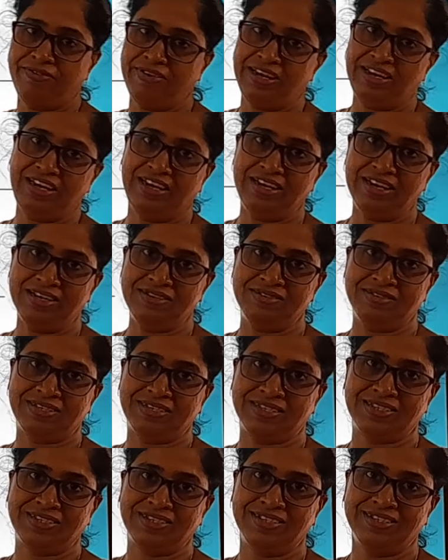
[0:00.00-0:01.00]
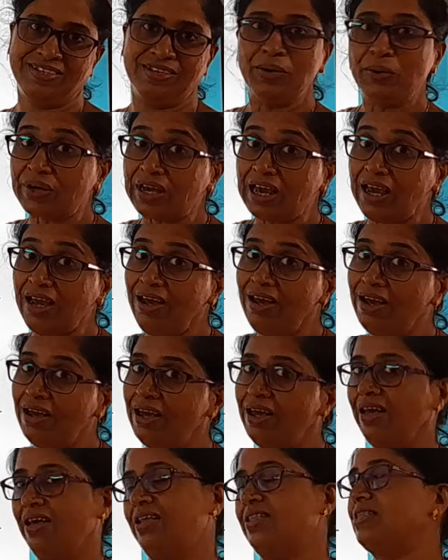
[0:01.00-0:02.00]
very dense. Okay?
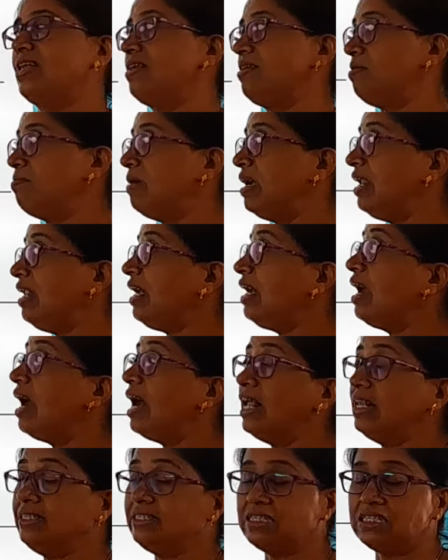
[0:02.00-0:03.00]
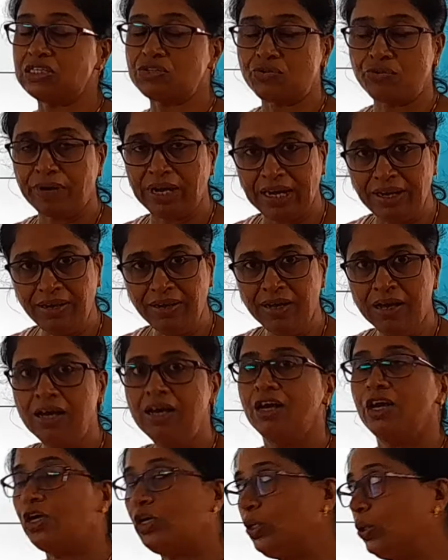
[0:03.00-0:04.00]
The remaining I'll just read.
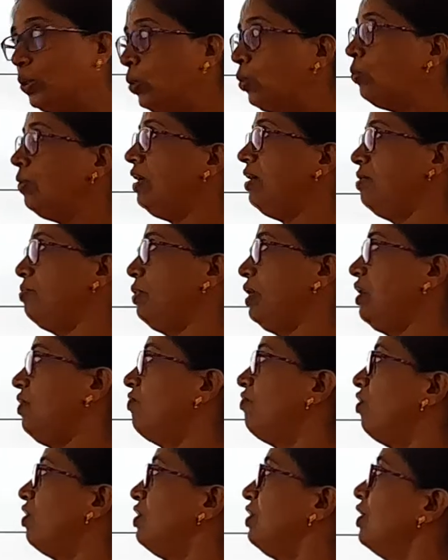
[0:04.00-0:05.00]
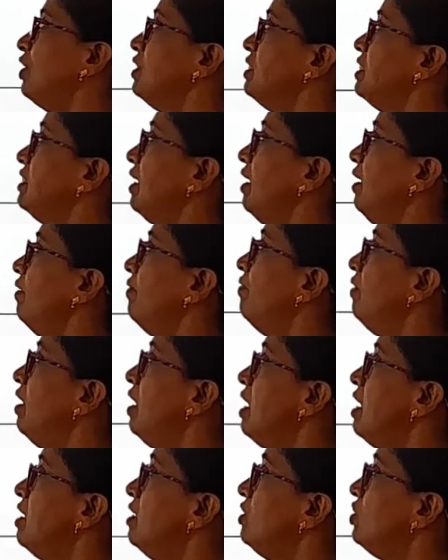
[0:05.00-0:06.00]
You will do it for yourself.
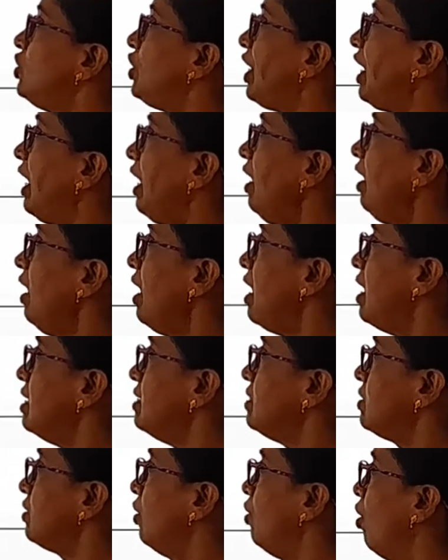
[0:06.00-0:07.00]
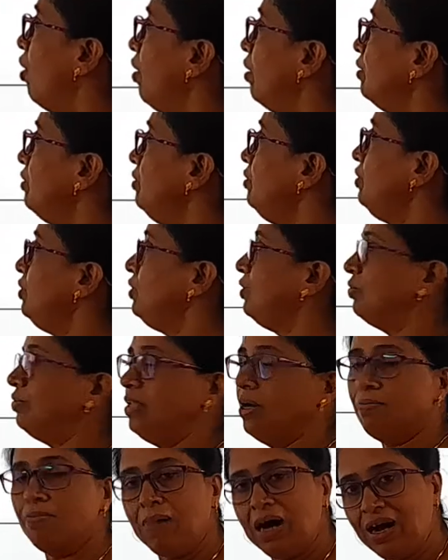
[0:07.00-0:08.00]
She has gone to
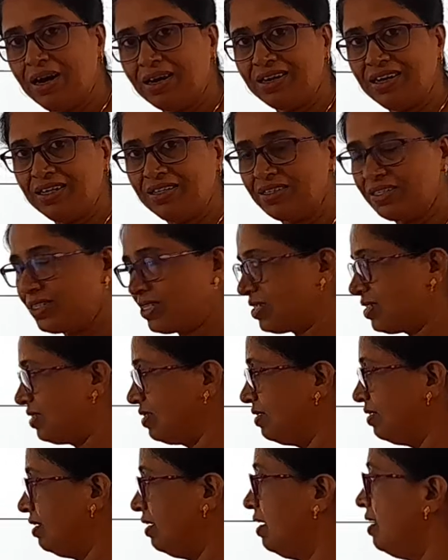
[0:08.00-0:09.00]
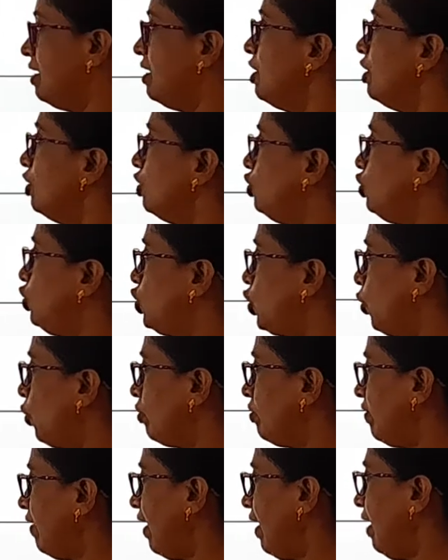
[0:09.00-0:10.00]
the market.
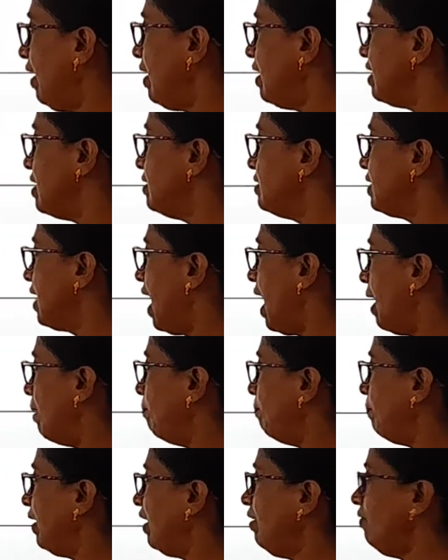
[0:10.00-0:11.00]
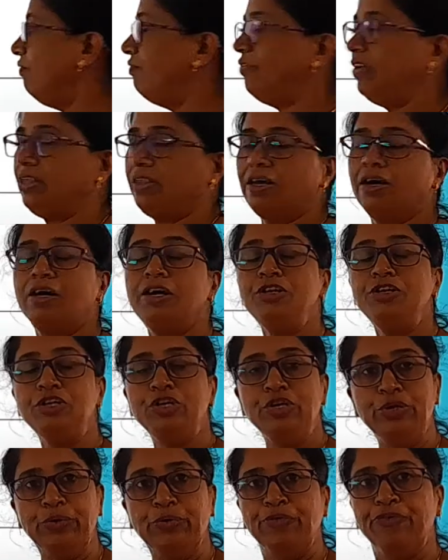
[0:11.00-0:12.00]
Jyoti is happy with her
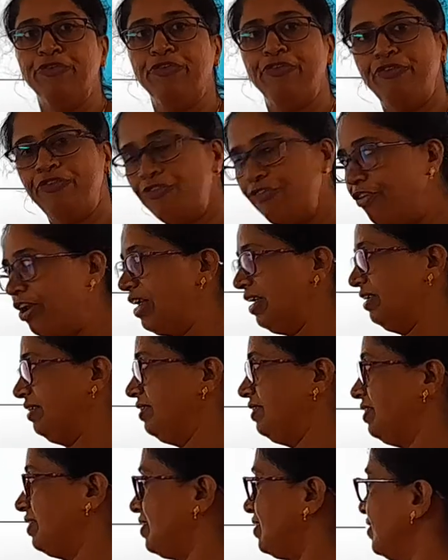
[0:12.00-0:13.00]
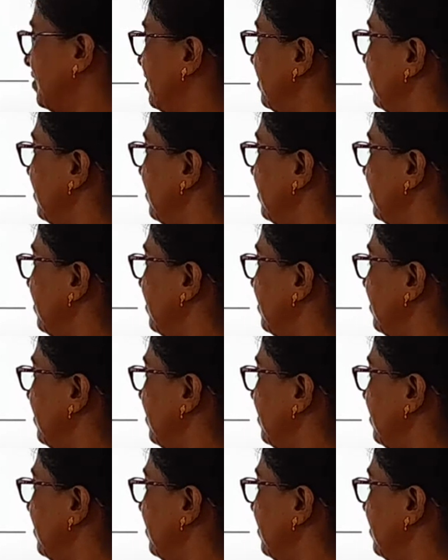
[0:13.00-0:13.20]
new friend.